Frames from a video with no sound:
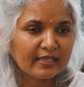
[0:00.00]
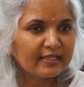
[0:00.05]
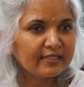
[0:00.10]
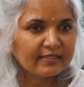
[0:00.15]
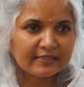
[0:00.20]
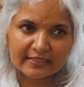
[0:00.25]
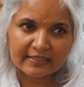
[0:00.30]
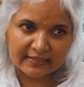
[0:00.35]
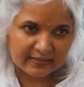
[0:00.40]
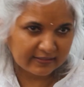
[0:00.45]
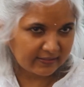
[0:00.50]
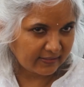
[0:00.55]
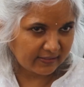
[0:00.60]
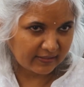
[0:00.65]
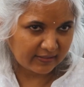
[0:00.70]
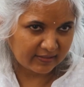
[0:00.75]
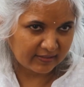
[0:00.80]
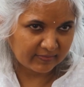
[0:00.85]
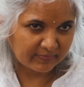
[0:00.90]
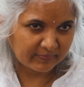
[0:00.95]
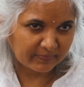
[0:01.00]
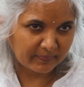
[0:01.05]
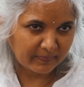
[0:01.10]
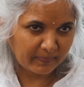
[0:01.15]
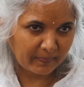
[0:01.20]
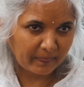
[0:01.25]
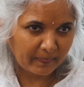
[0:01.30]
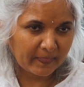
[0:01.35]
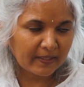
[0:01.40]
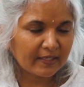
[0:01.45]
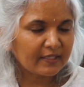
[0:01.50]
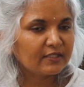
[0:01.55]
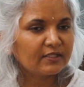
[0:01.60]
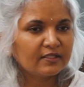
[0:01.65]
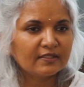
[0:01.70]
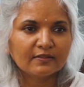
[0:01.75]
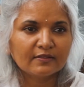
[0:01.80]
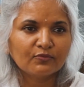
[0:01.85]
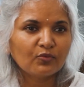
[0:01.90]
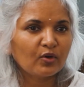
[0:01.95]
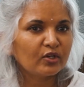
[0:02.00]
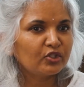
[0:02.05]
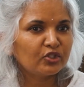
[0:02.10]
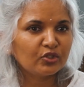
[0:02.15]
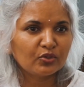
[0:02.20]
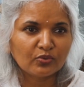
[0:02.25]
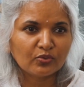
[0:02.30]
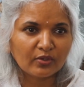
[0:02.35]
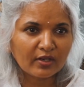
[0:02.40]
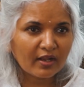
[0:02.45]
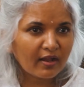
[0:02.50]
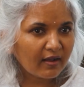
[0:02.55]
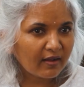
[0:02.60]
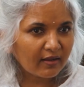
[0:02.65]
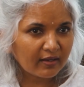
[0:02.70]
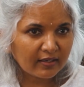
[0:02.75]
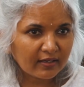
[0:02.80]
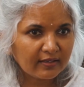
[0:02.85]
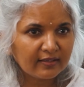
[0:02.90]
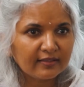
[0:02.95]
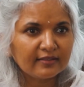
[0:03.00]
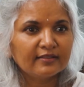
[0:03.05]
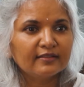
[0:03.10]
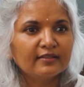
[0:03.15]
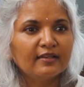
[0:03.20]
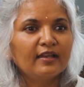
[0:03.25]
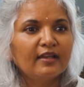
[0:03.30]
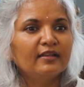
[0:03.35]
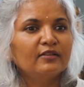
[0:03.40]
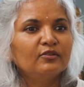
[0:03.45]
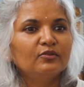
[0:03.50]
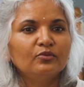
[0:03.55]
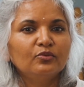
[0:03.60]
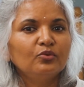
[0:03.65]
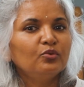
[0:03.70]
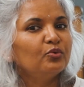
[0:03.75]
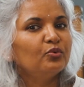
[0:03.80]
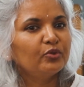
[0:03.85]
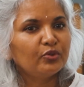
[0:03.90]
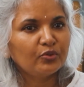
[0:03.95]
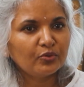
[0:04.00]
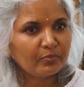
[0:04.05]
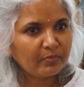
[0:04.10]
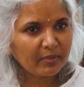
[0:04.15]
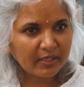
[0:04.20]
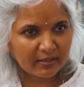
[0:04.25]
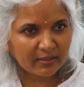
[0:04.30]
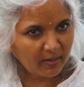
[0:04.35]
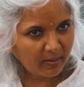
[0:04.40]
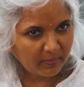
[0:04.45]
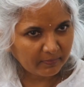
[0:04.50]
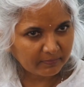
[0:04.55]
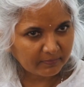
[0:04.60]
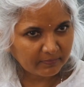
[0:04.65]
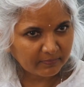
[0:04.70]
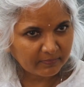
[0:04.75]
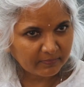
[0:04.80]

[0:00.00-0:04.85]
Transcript: is easy. It's what you like and who you become.